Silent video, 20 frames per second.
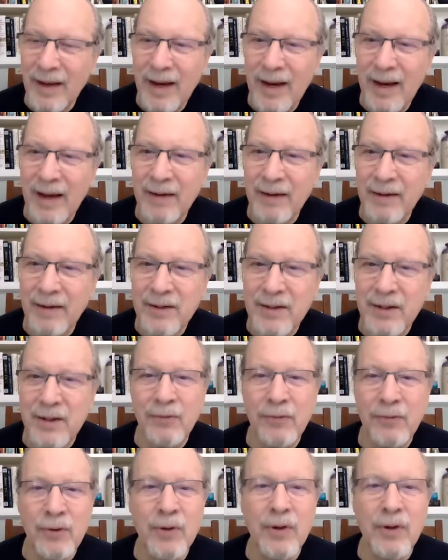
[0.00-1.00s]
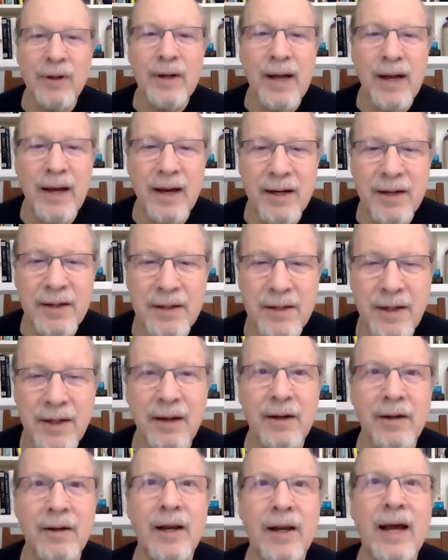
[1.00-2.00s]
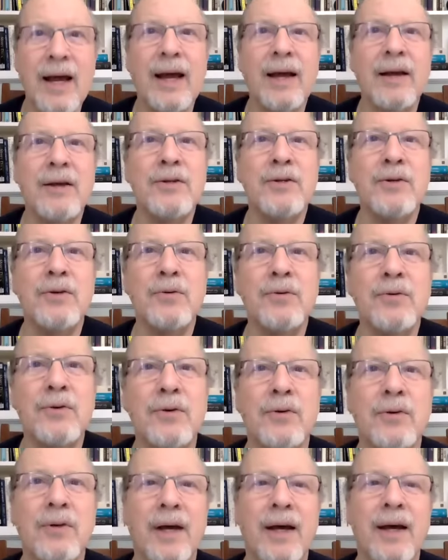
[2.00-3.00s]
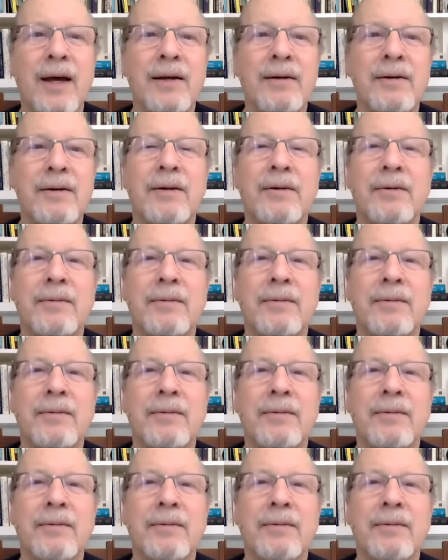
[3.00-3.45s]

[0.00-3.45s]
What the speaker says: And see if you can exhale as you do that.